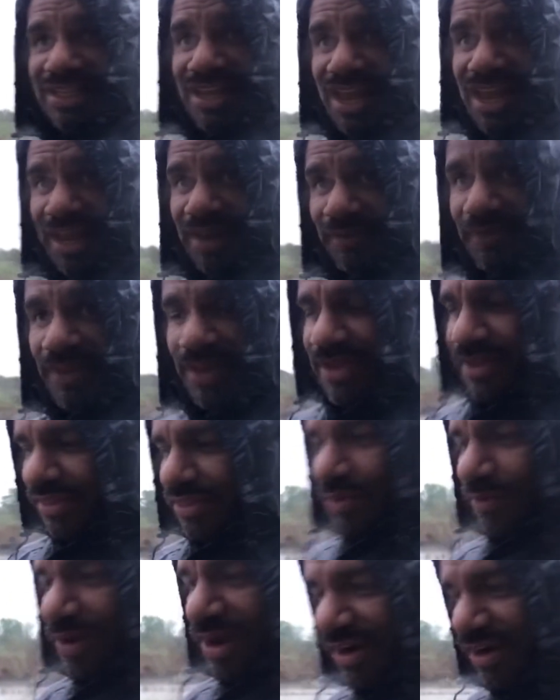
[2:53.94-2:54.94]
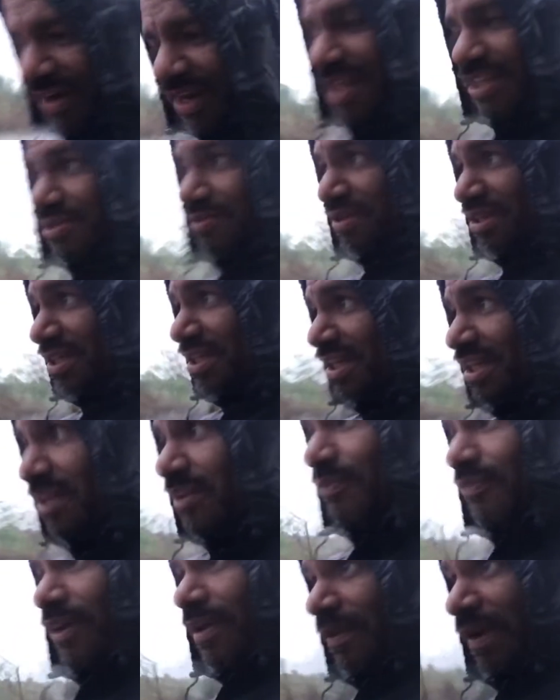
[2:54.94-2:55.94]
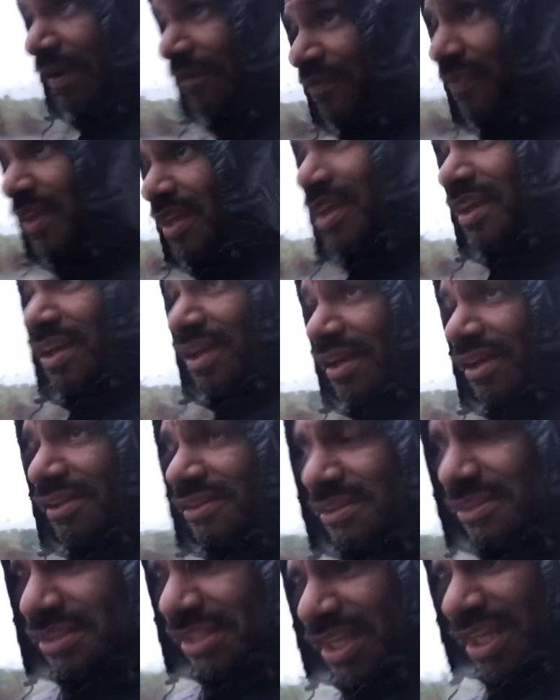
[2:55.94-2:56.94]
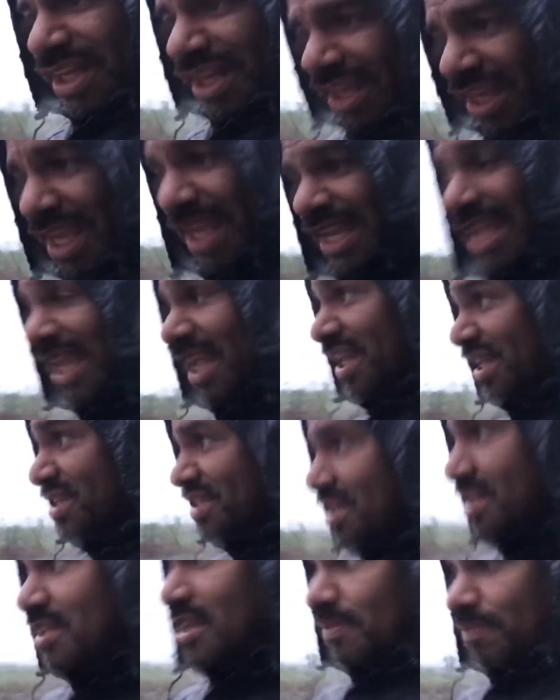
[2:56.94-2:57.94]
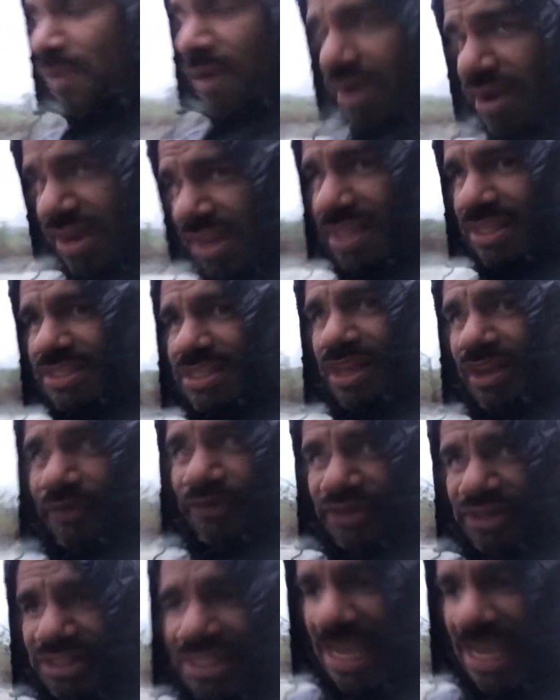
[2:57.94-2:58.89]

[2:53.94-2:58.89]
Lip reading: time the water has receded from it. The park itself is